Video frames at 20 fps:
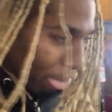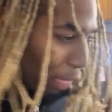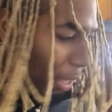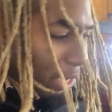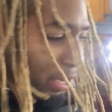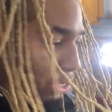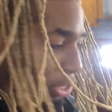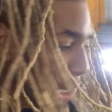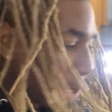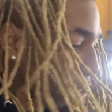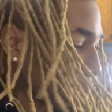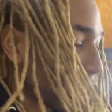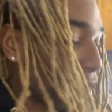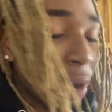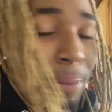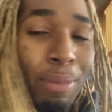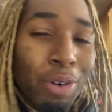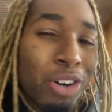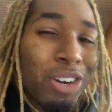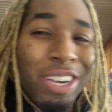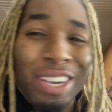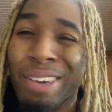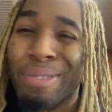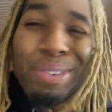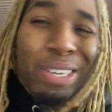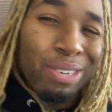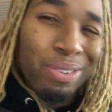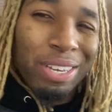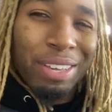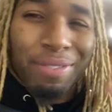it's all good. We're
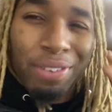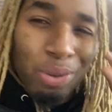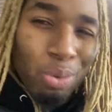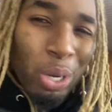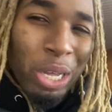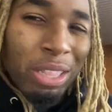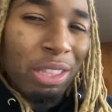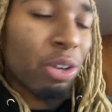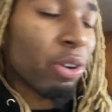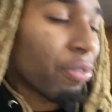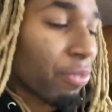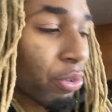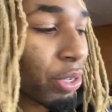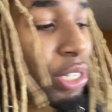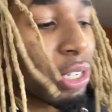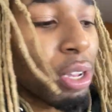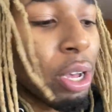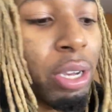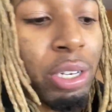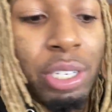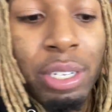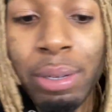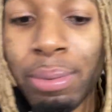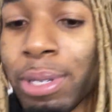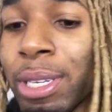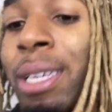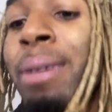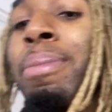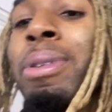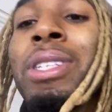gonna give away a little free sauce, you know what
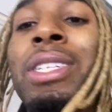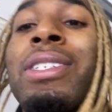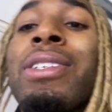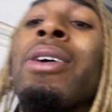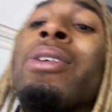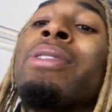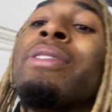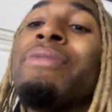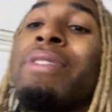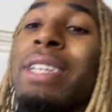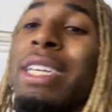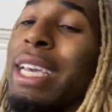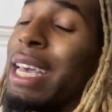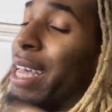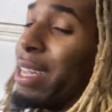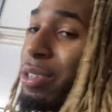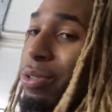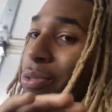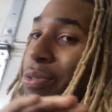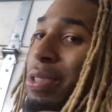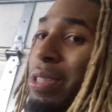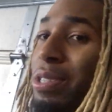I'm saying? But this only for the cats who really